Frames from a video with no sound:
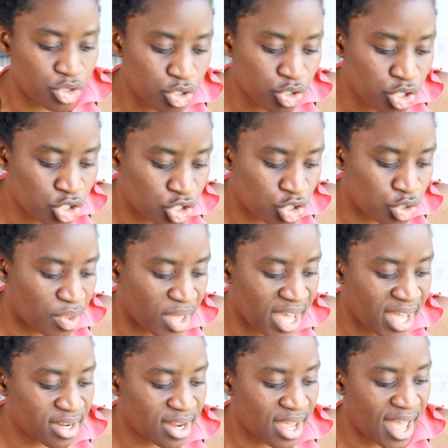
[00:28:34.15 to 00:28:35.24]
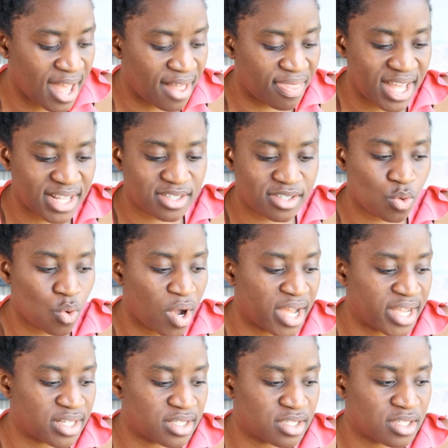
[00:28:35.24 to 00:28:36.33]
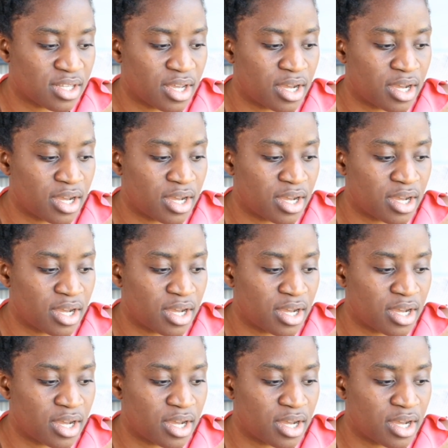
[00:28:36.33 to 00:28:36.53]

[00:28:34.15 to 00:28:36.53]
you can do that, and that's quite